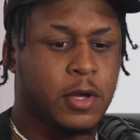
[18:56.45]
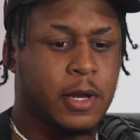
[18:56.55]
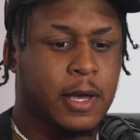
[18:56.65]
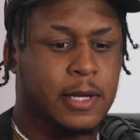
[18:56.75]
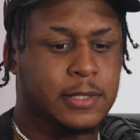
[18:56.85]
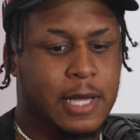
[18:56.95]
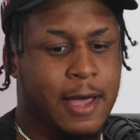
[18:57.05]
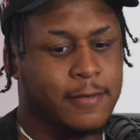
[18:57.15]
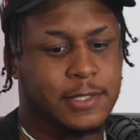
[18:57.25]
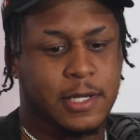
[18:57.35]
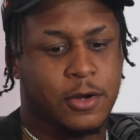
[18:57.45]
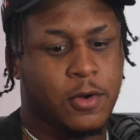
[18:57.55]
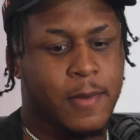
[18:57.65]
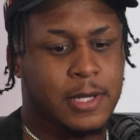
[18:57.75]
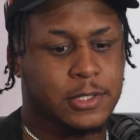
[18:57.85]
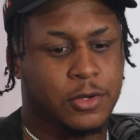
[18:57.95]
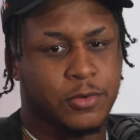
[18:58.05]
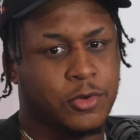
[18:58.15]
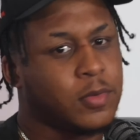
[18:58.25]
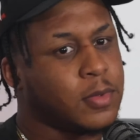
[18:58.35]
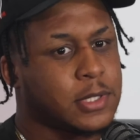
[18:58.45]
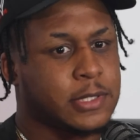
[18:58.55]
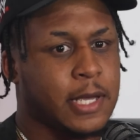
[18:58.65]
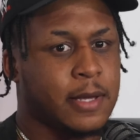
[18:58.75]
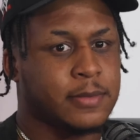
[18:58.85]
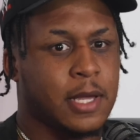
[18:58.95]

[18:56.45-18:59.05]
And like I, have said on my show numerous of times,